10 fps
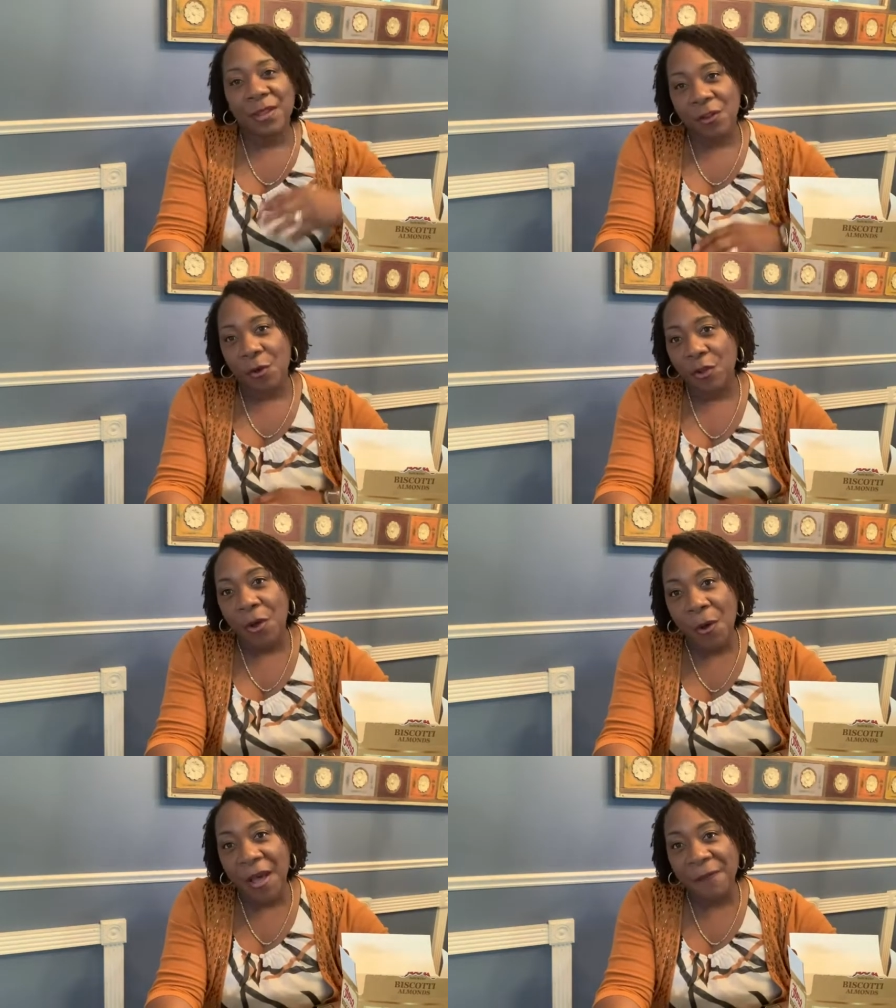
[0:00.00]
or
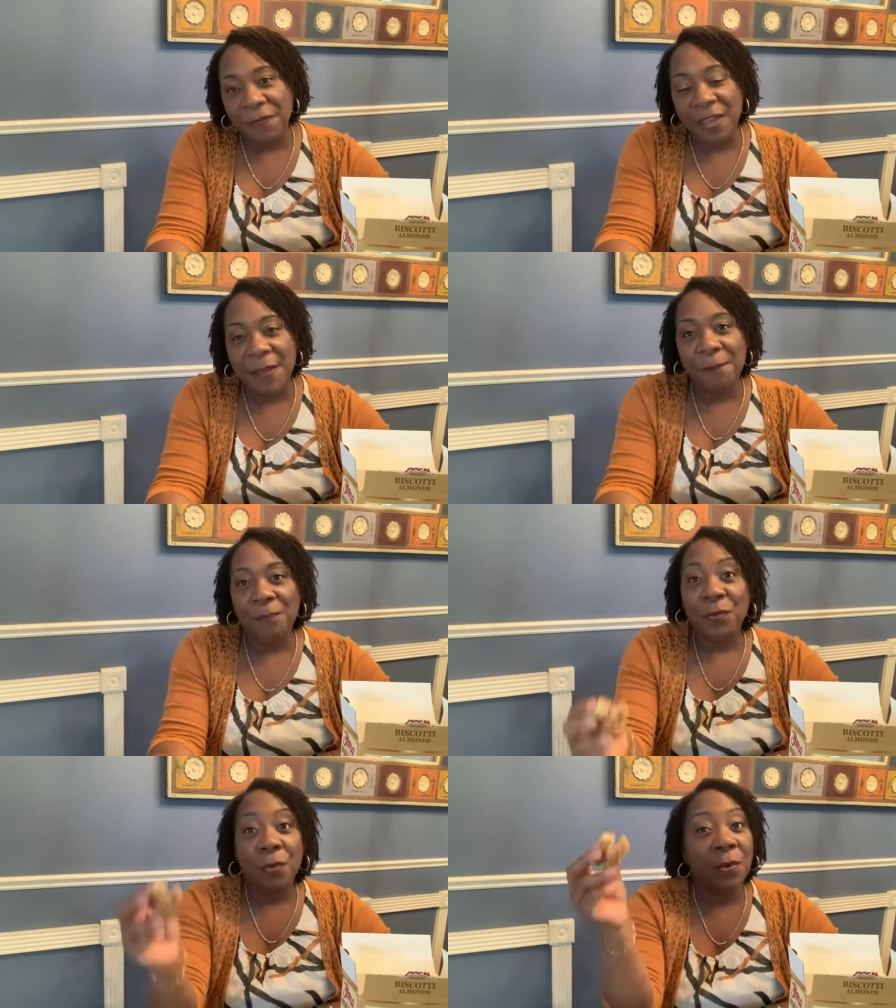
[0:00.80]
coffee
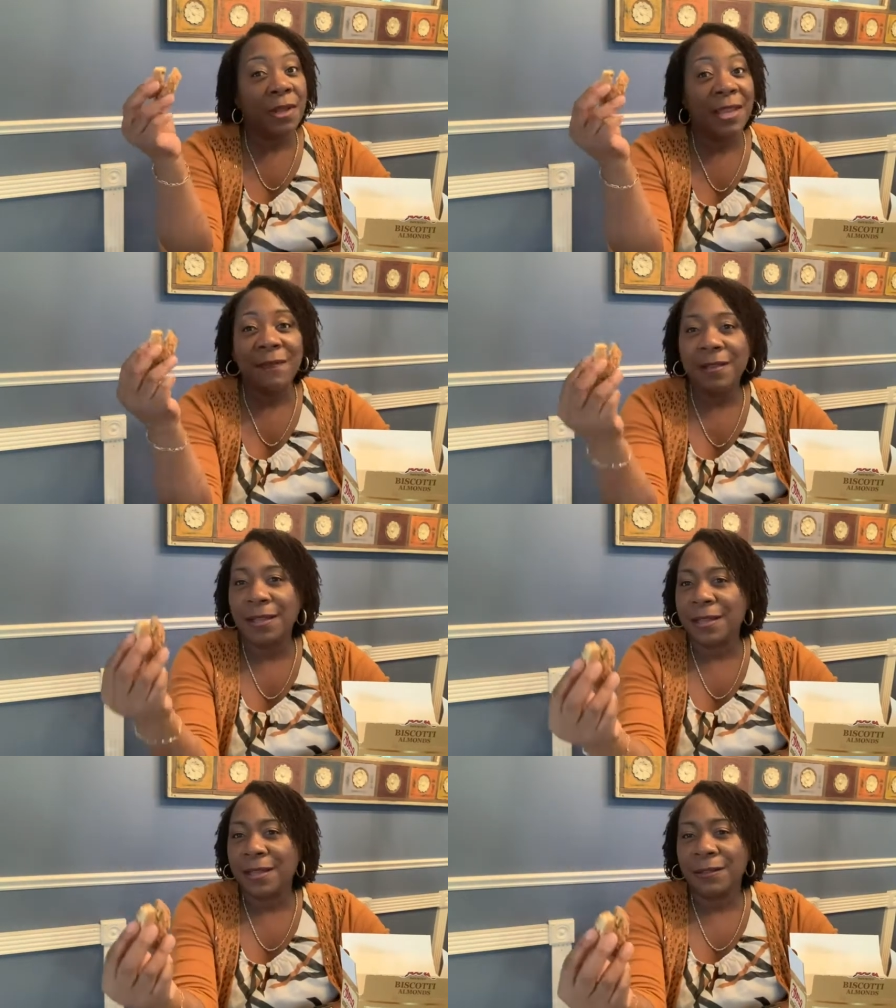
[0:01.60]
or even
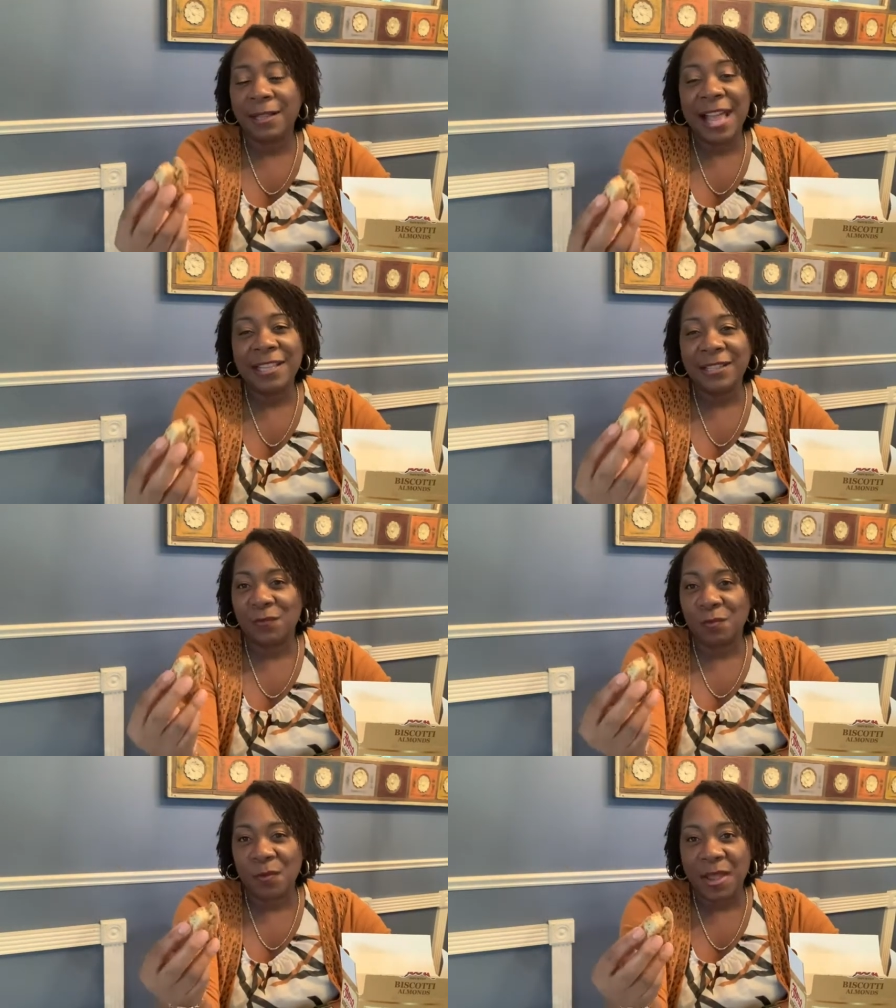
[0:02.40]
a glass of
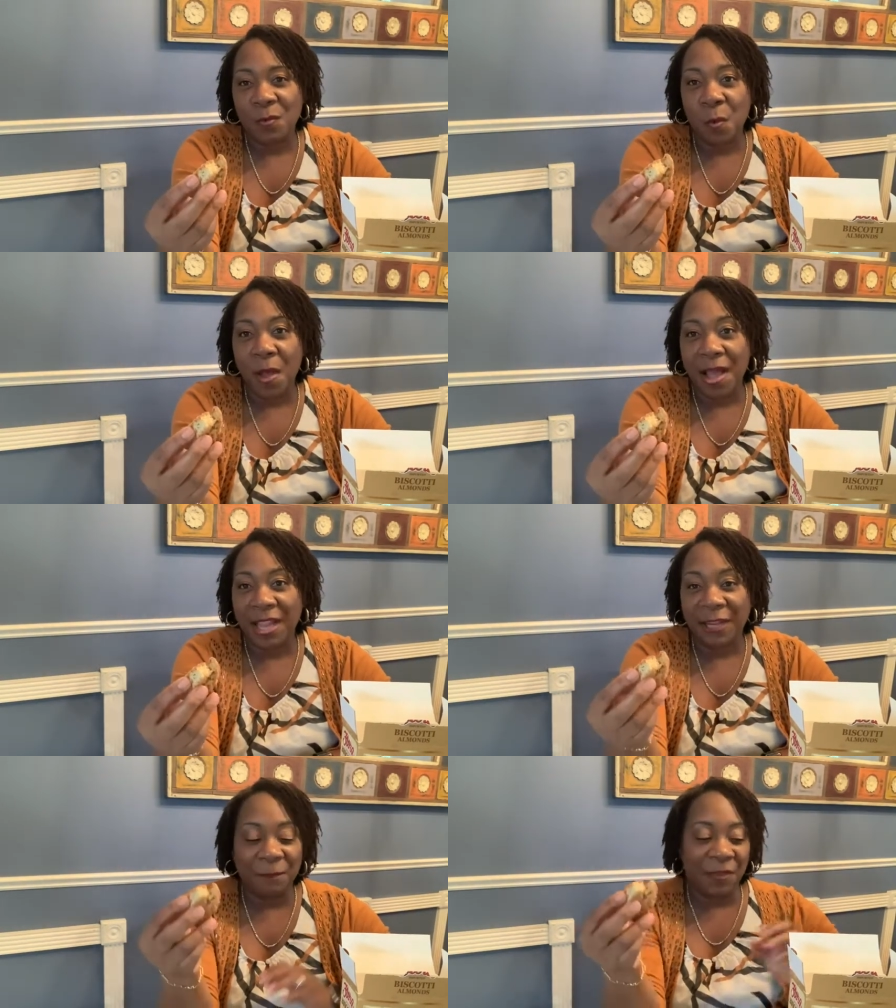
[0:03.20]
red
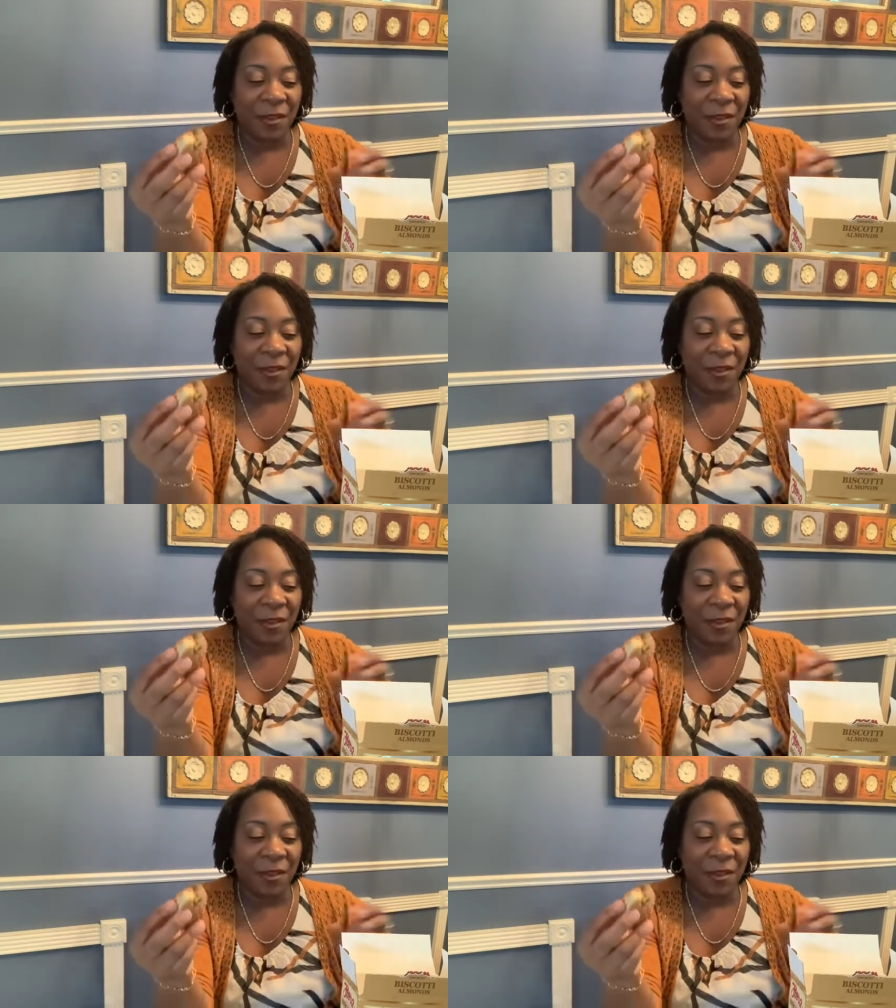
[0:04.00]
wine.